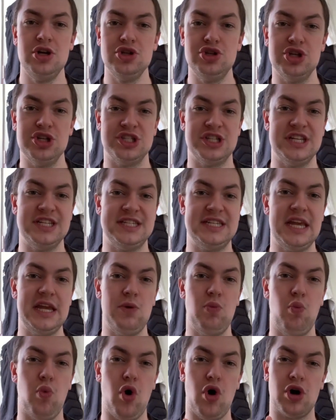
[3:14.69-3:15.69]
just to see
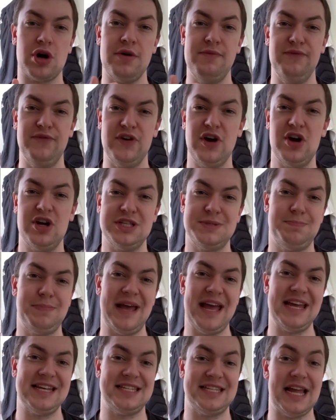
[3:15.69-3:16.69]
what converts
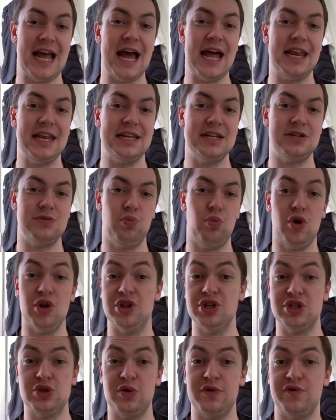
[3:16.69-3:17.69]
best and what
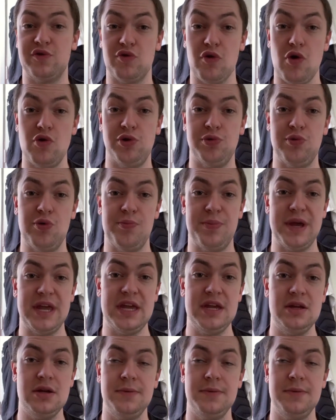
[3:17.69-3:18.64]
the sort of growth will be.